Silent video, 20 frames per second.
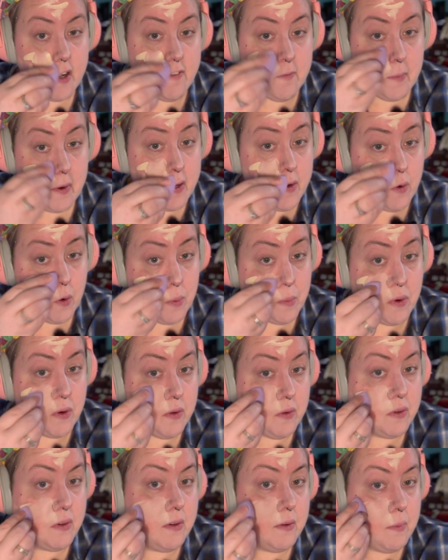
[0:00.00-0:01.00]
of my
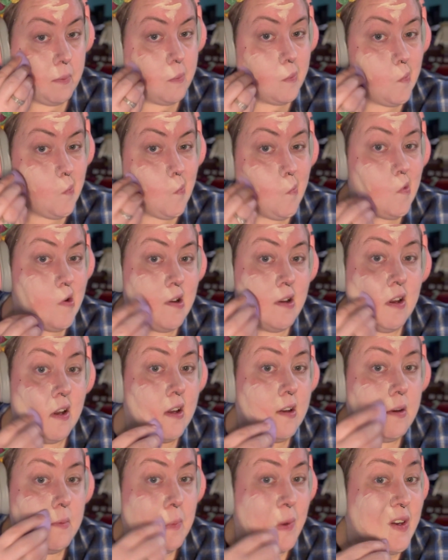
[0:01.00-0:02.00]
normal.
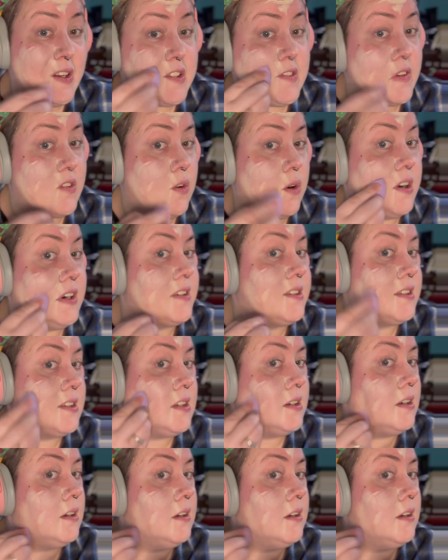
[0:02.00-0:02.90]
Because of course,